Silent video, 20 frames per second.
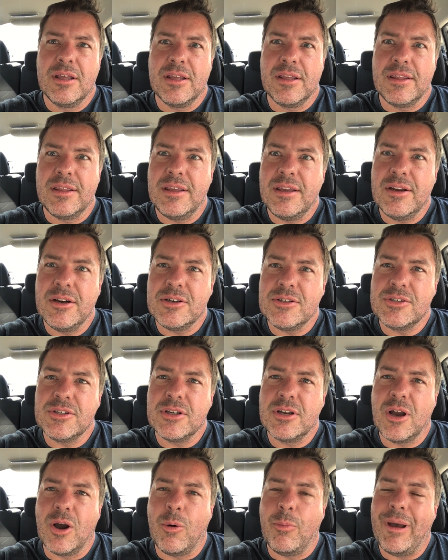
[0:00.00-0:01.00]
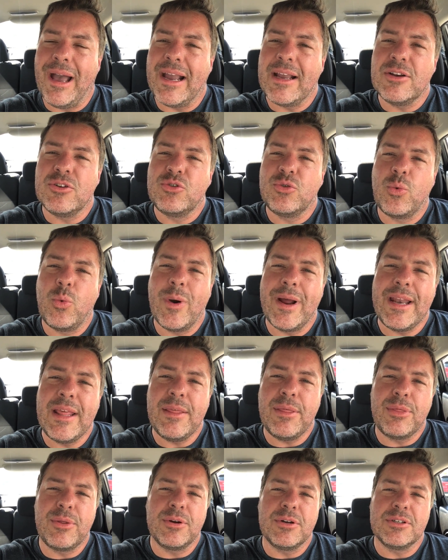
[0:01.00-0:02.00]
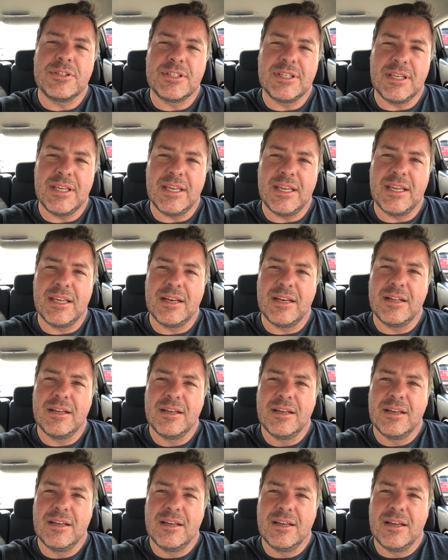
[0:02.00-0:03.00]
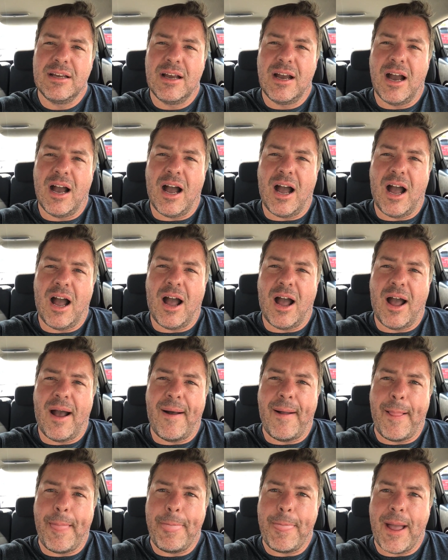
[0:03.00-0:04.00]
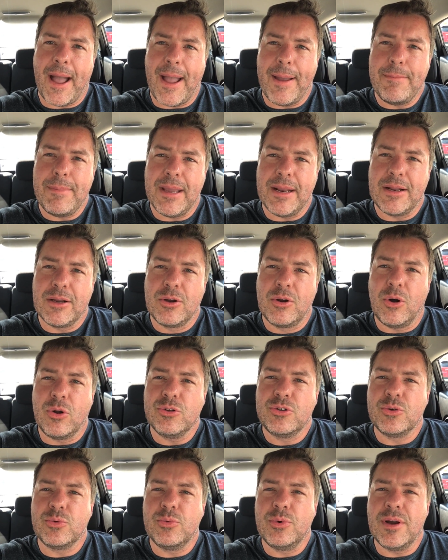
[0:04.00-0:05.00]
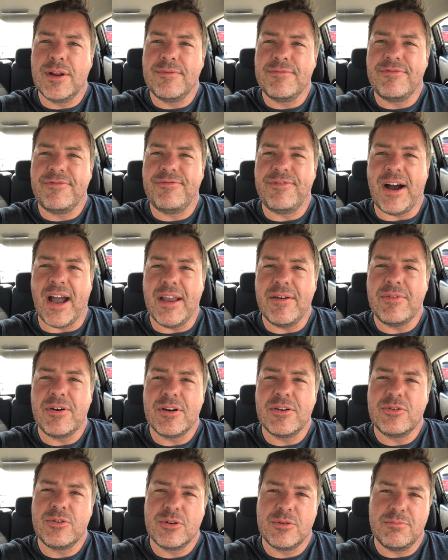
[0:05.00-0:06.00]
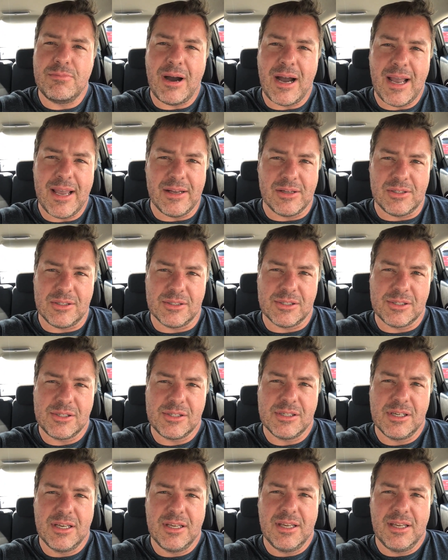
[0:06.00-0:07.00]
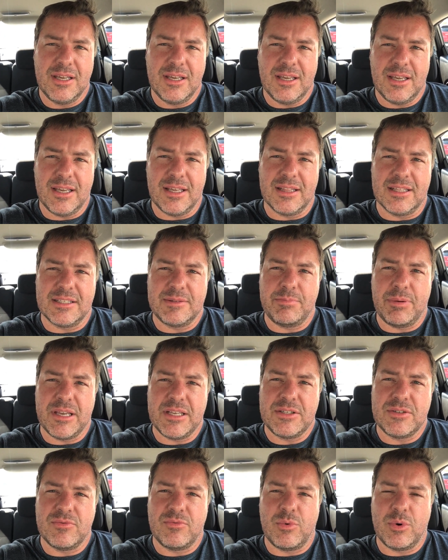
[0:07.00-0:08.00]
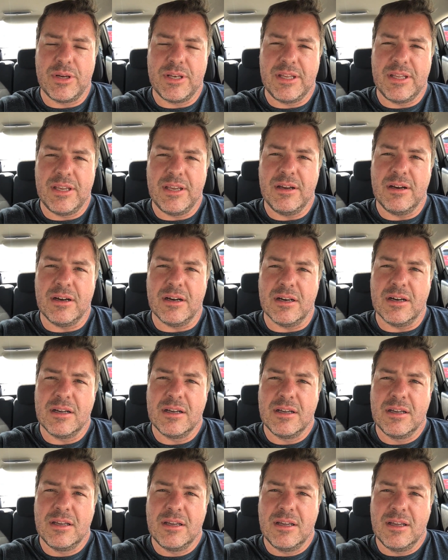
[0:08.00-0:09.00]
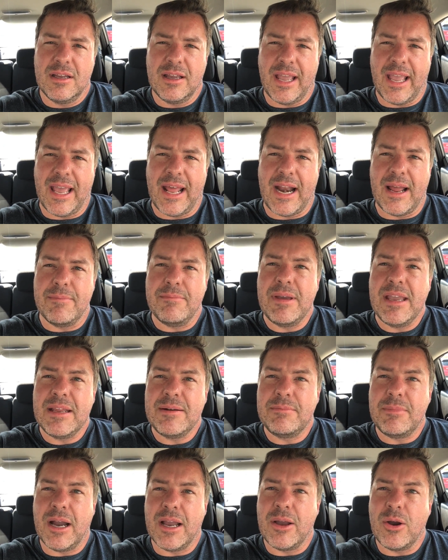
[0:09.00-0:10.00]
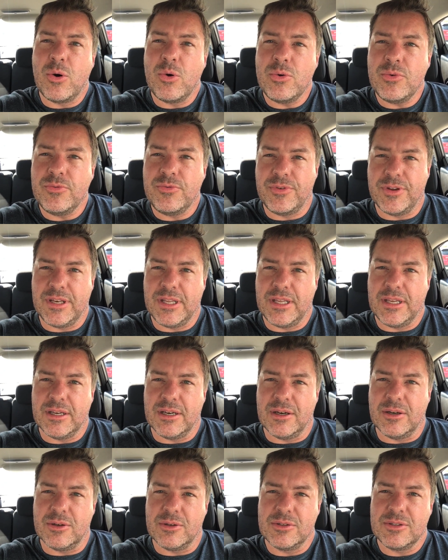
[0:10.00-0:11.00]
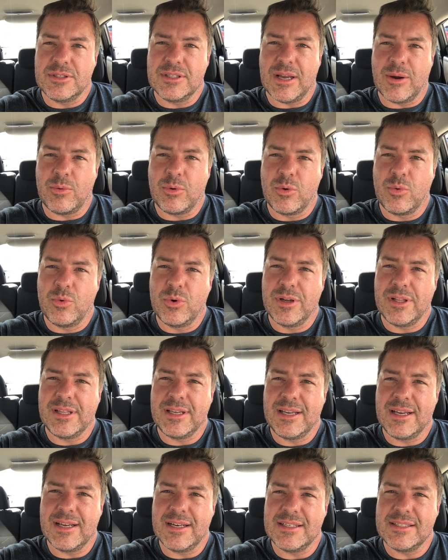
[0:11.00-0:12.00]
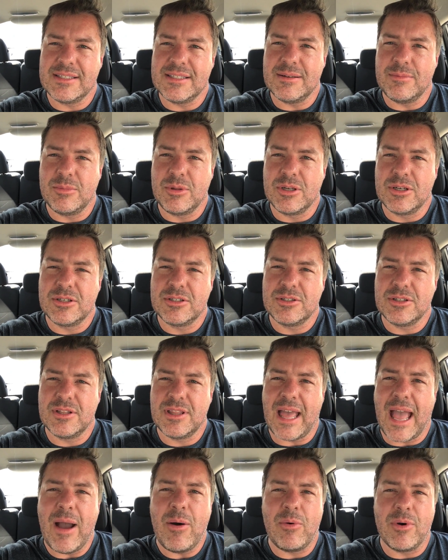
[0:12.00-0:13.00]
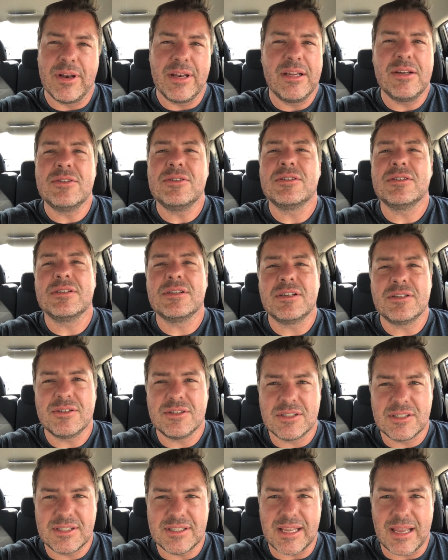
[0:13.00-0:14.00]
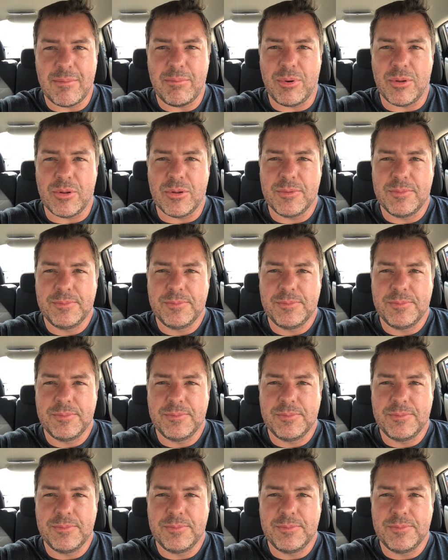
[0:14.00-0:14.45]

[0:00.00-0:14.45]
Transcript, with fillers: years ago, back in 2013, I made a goal to run 500 miles in the space of 1 year. And I made my own videos that were really kind of similar to that one. Here's a sample.